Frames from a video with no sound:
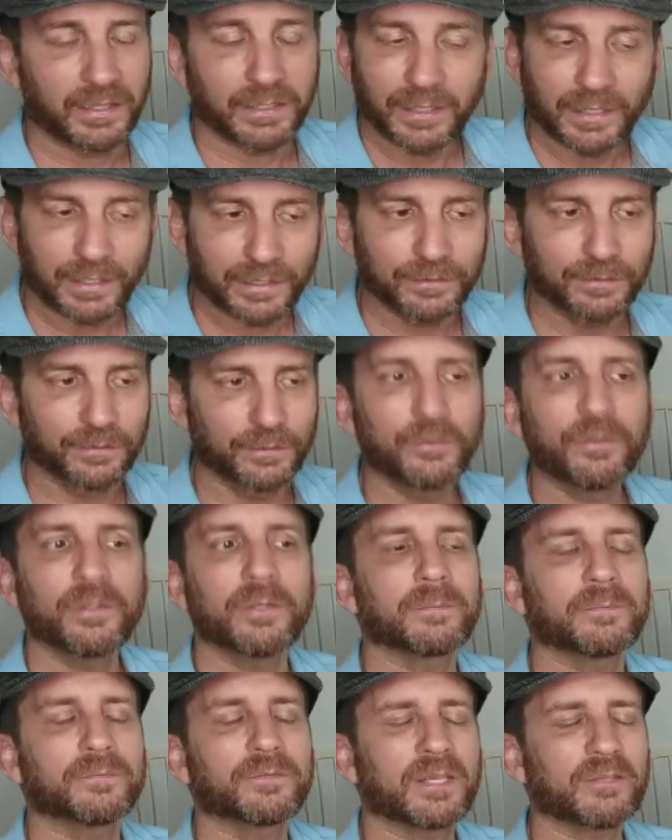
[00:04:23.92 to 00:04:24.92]
it
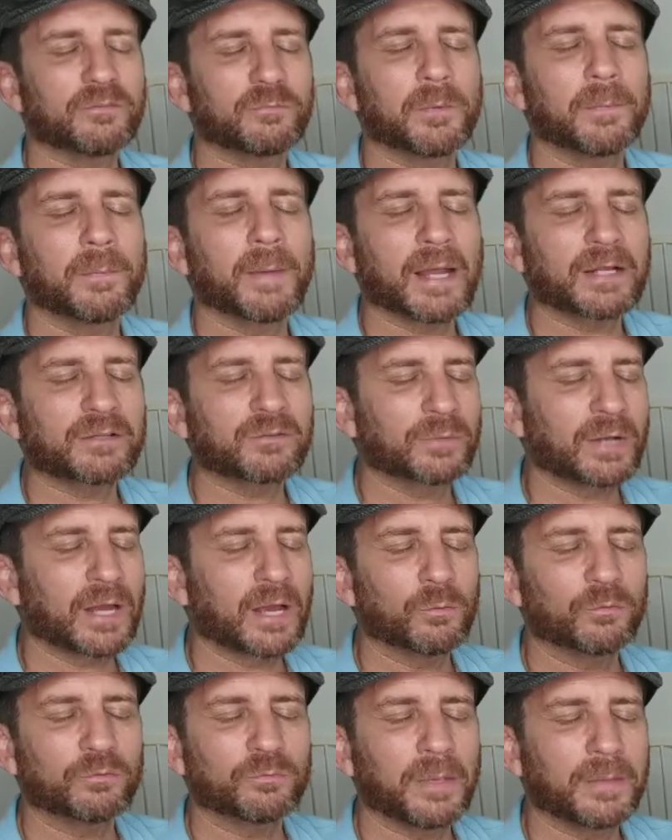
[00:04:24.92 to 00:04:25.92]
literally takes me back to
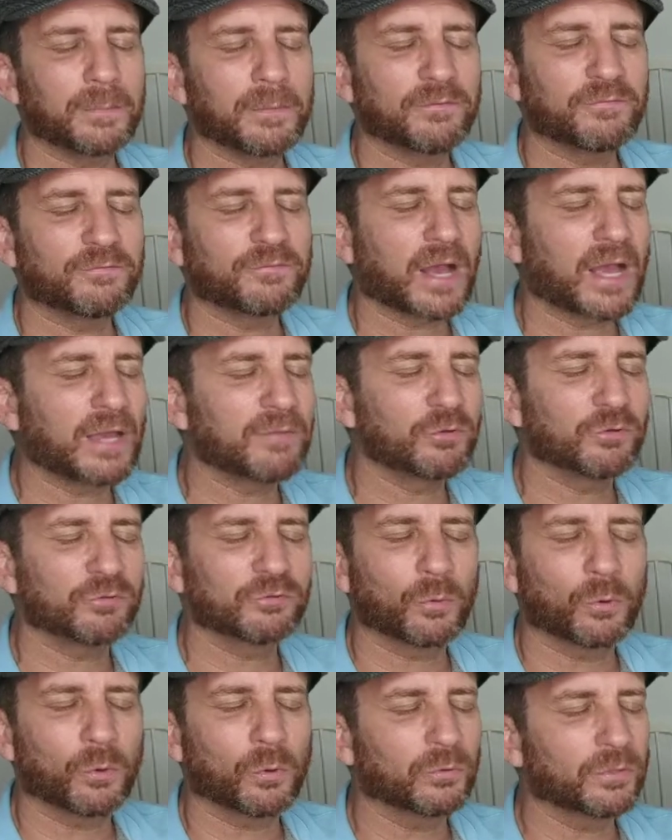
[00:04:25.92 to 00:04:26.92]
when I was maybe 5
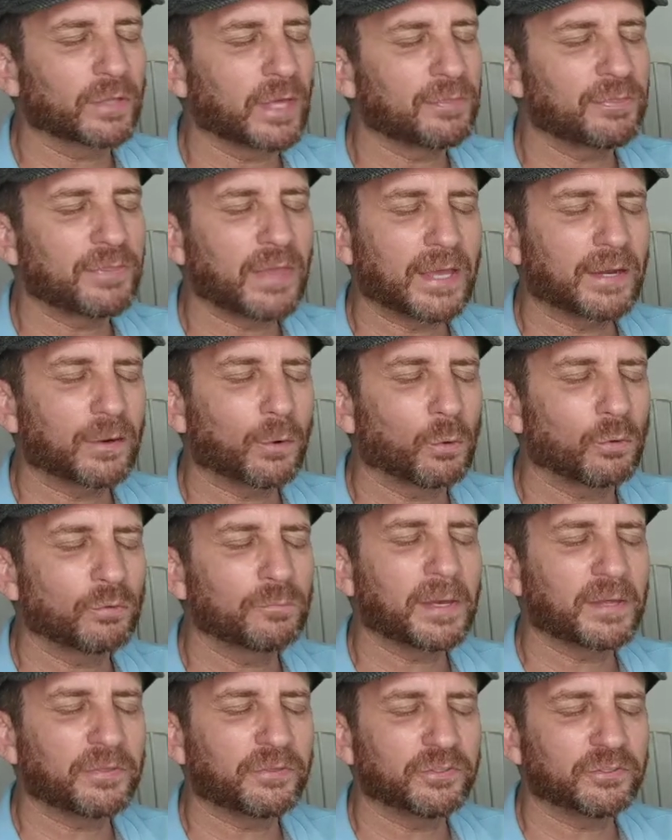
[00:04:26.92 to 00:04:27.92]
years old at that
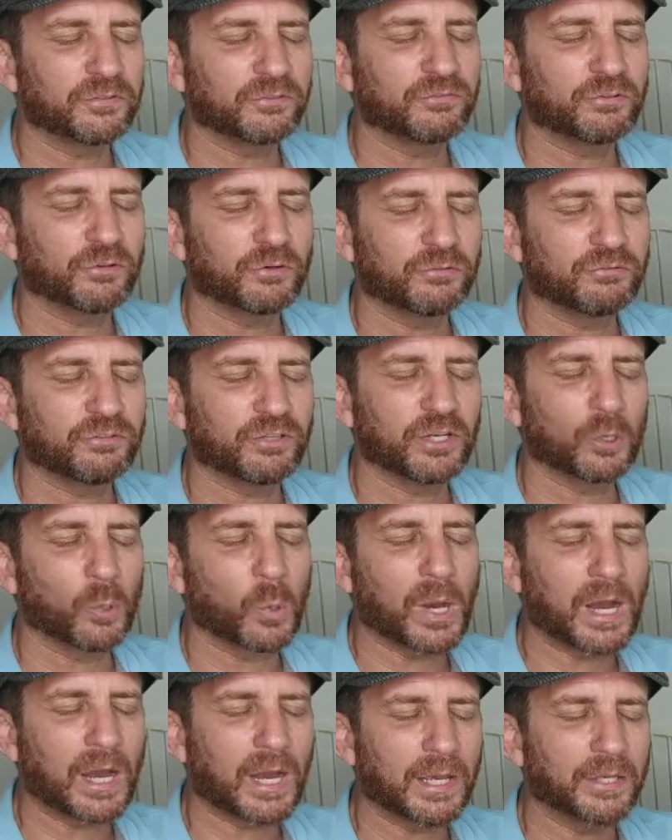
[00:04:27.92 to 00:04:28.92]
old Methodist church
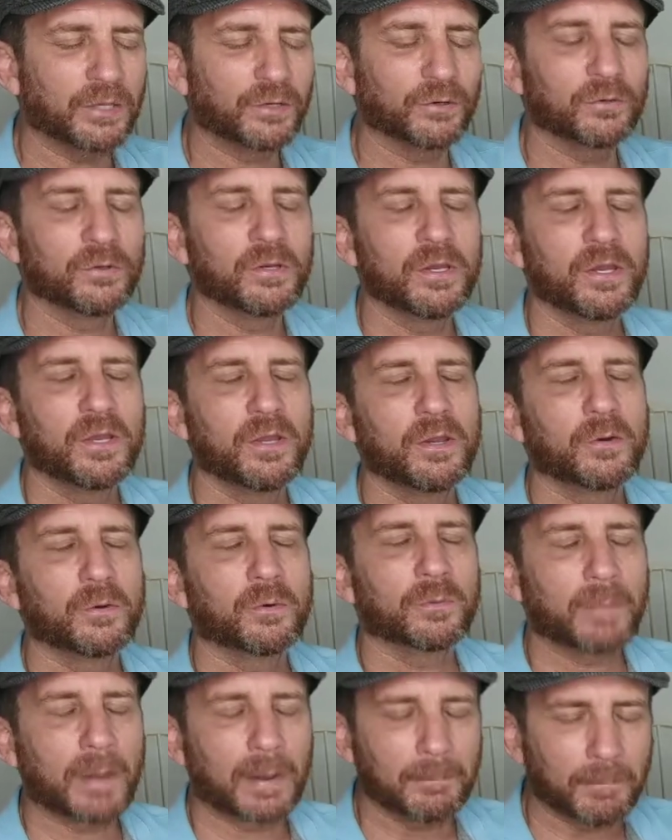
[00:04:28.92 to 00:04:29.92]
in Ohio,
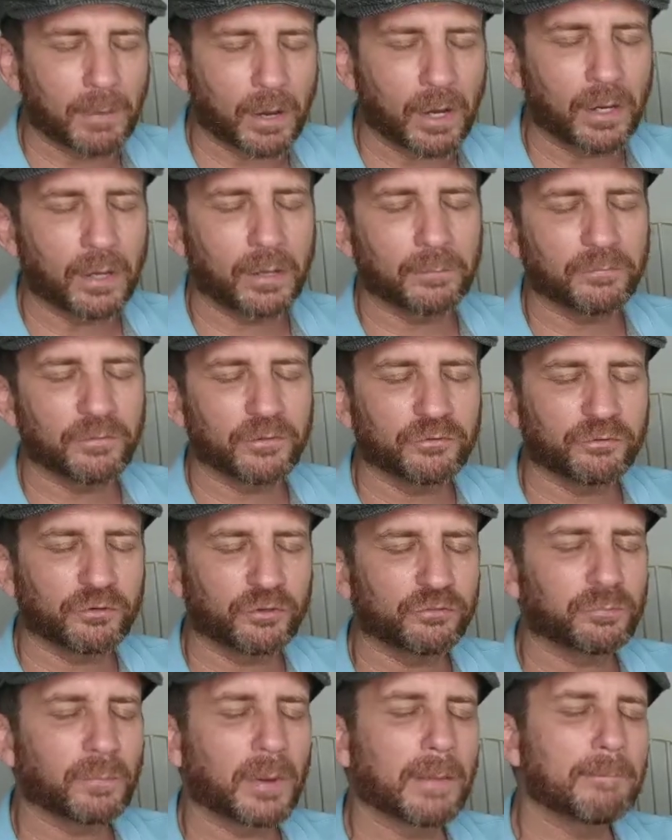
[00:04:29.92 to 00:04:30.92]
where my mom, the
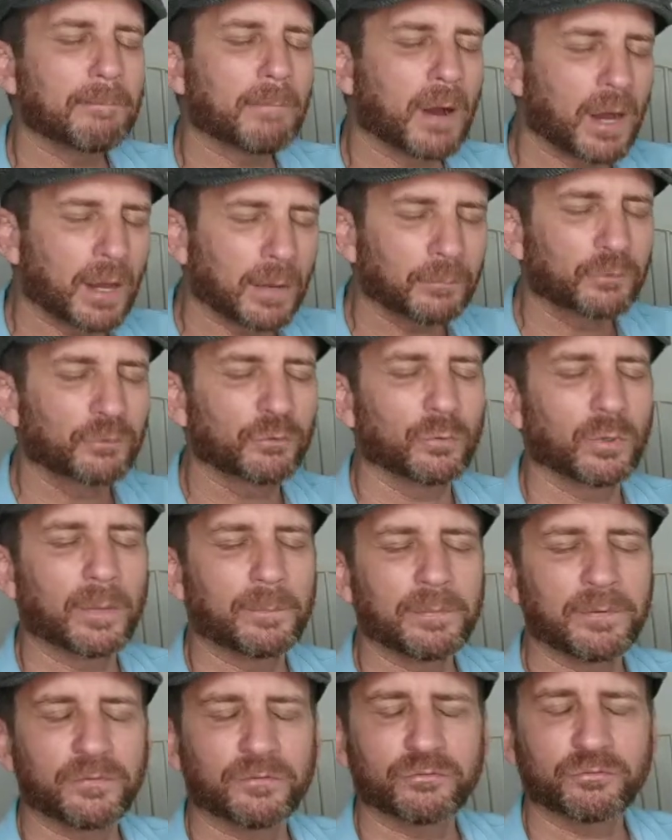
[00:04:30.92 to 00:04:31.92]
church my mom
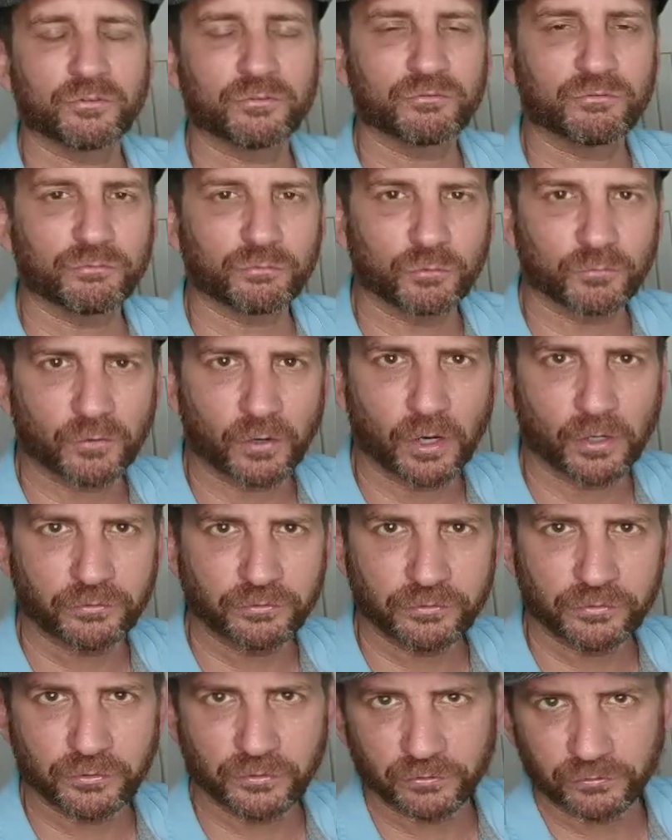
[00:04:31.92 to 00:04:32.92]
grew up in, this church is over
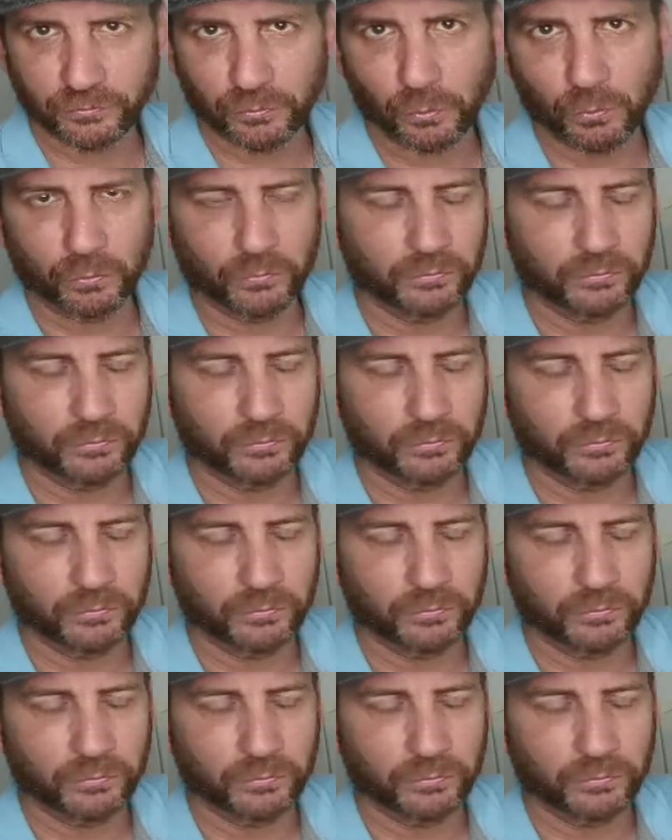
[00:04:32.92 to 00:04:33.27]
100 years